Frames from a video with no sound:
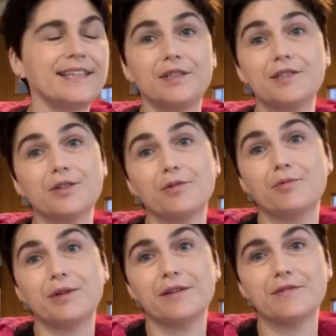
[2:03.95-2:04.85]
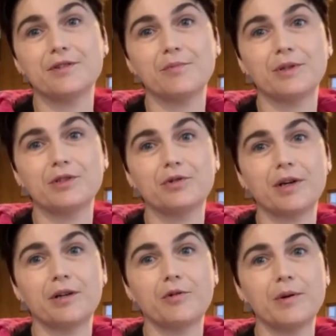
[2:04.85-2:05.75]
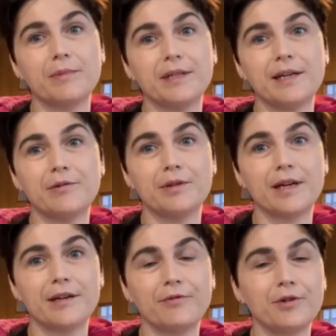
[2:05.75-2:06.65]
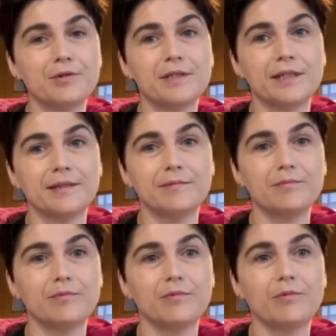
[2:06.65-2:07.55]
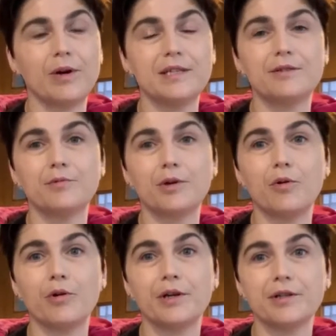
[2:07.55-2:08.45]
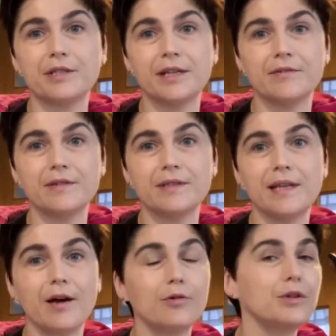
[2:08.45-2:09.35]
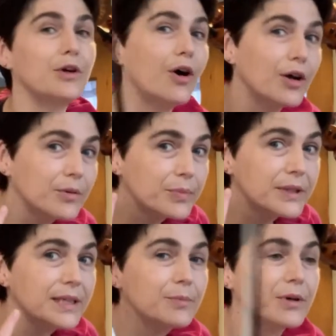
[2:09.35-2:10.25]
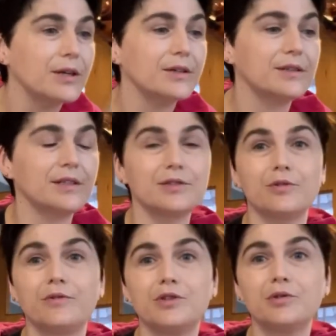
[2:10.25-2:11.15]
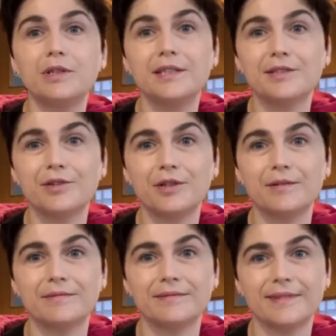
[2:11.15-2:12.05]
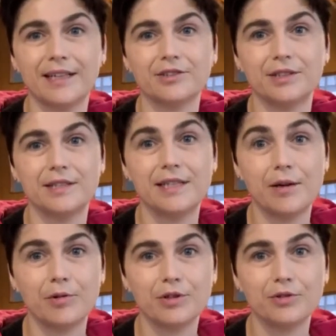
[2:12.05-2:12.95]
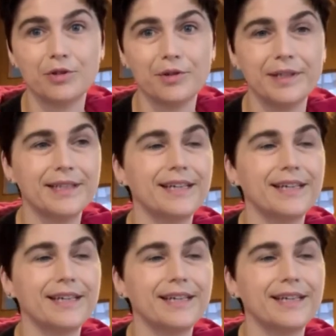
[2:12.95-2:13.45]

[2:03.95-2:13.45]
Also, we have so much great equipment now with iPhones and ways to record ourselves, not only audibly but also visually, so you can actually see what you're doing